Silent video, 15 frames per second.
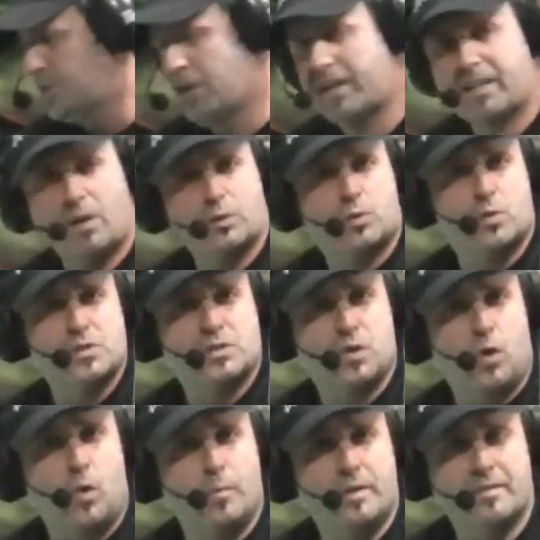Check out Chris
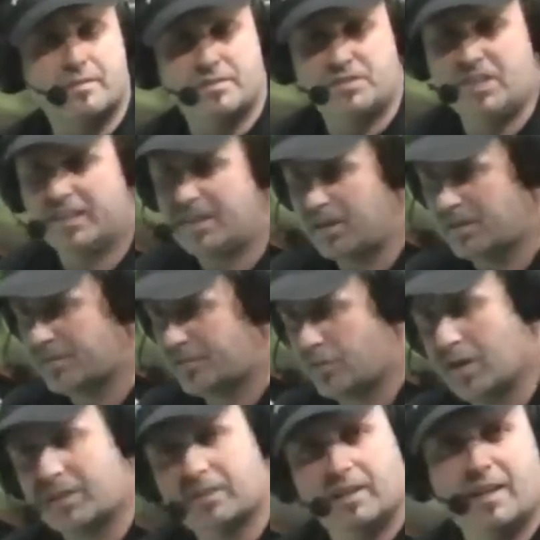Coleman. Check out
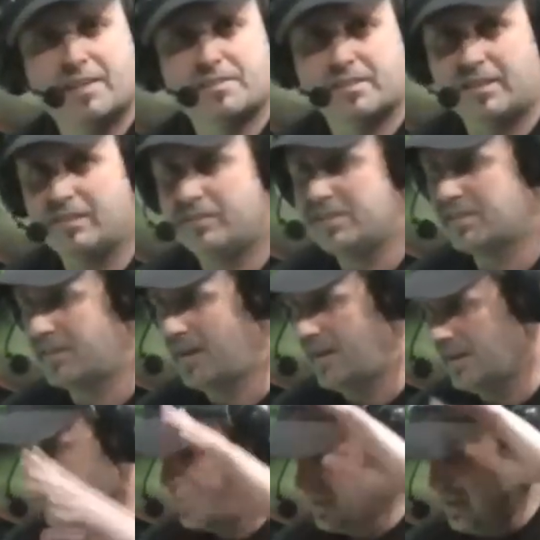Fred Klatz. I give these
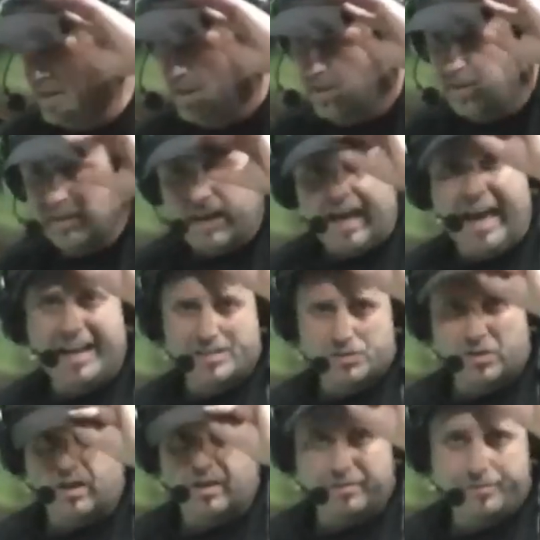guys
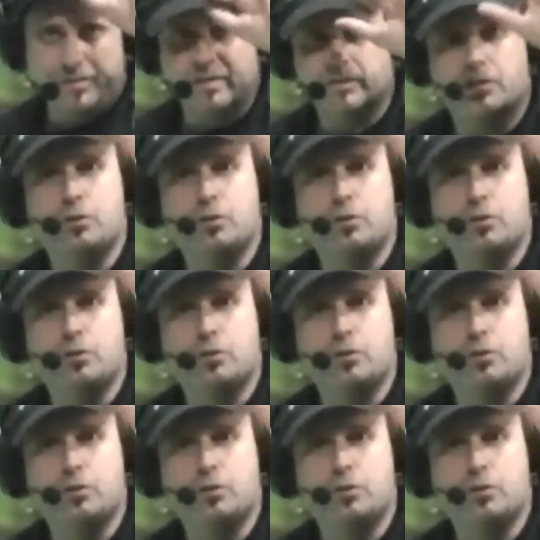hats off,